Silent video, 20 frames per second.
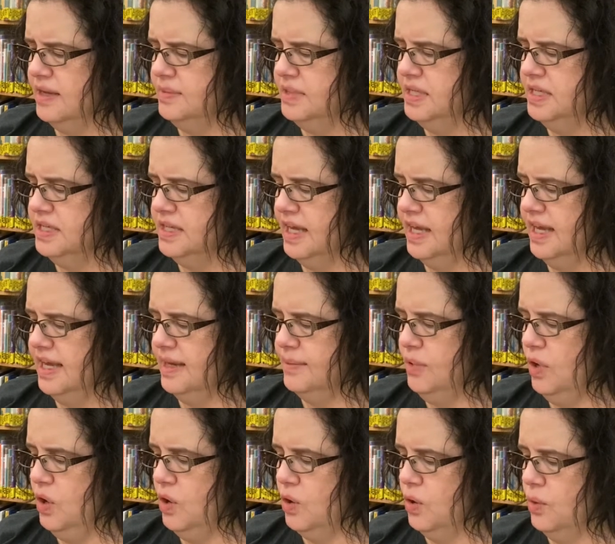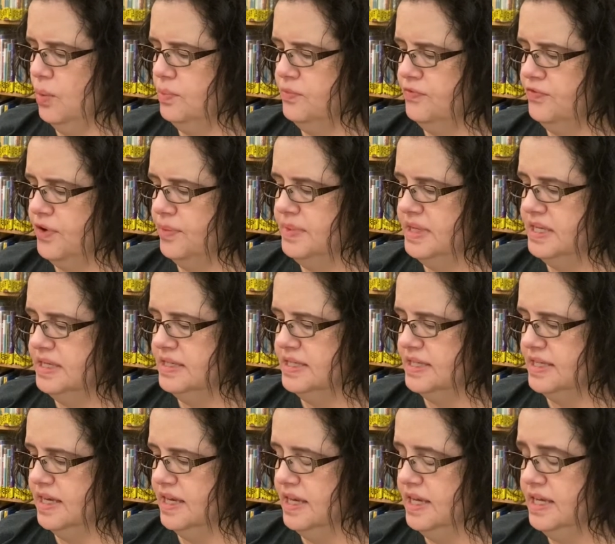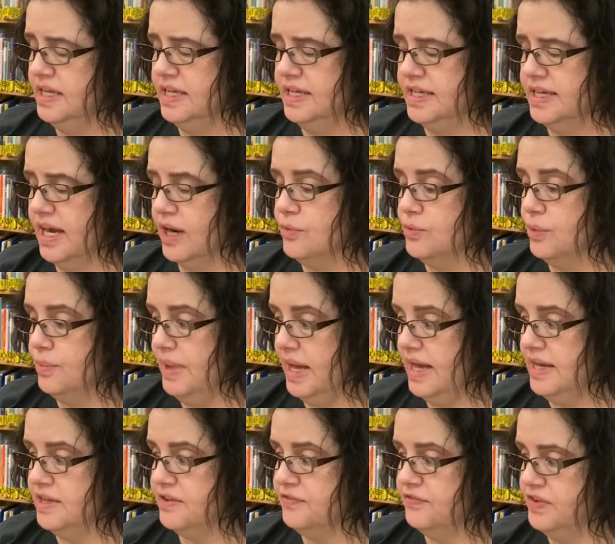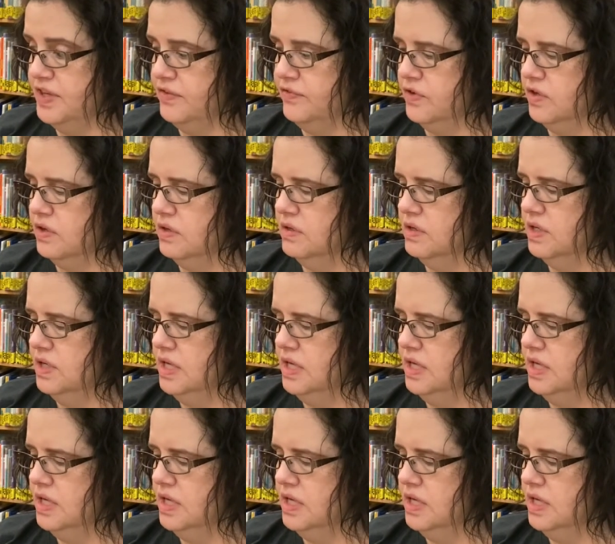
he came home from India, he got rheumatic fever.